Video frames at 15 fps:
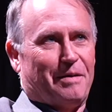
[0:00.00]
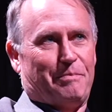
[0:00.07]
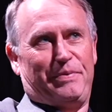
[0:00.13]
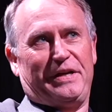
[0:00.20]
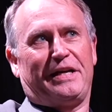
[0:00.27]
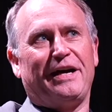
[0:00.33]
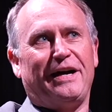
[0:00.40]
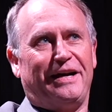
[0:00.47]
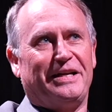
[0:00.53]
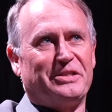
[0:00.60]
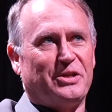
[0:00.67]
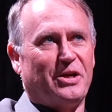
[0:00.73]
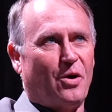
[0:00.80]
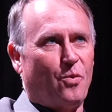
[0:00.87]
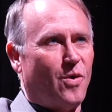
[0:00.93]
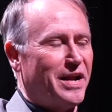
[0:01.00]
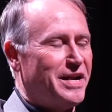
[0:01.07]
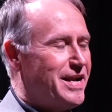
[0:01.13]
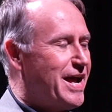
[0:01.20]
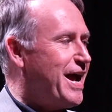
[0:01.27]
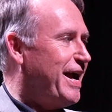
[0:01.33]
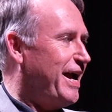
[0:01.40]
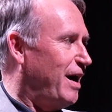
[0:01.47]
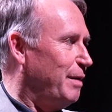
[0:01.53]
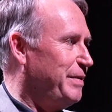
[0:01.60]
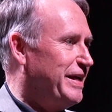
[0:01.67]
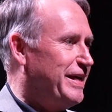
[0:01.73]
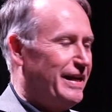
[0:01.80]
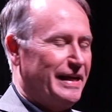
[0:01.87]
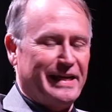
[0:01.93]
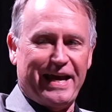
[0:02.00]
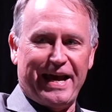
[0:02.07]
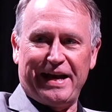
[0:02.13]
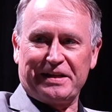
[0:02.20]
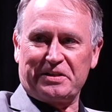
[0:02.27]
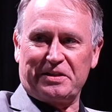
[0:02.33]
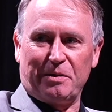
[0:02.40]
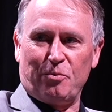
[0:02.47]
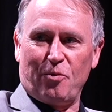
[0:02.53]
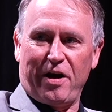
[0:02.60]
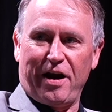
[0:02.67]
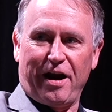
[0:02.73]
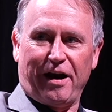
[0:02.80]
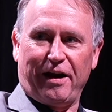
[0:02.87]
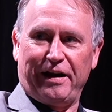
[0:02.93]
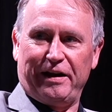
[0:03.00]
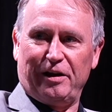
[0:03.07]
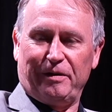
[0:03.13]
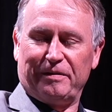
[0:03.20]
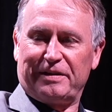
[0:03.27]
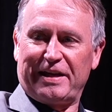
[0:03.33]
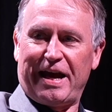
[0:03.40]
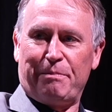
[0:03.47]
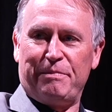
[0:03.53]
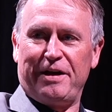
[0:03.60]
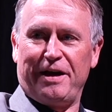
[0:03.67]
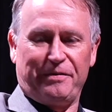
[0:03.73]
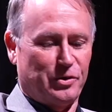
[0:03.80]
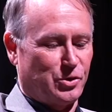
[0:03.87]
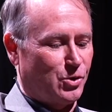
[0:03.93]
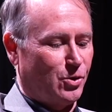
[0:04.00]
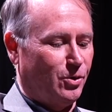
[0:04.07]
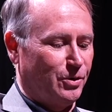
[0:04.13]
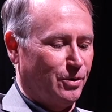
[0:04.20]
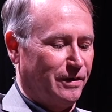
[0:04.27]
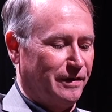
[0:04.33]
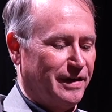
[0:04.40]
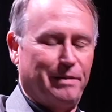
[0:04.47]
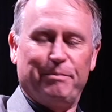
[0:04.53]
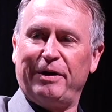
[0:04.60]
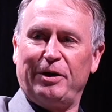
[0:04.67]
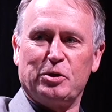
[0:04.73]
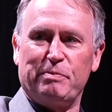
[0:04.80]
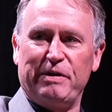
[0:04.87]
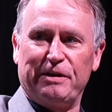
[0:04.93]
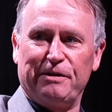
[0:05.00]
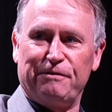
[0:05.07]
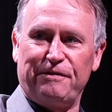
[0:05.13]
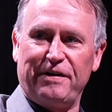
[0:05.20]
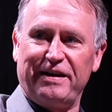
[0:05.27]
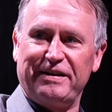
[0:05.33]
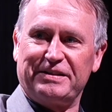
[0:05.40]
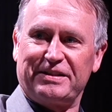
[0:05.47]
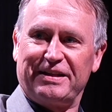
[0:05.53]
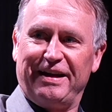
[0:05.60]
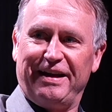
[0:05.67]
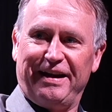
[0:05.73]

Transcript: because, you know, one day I'll be getting gas somewhere and he'll tap me on the shoulder and then punch me in the face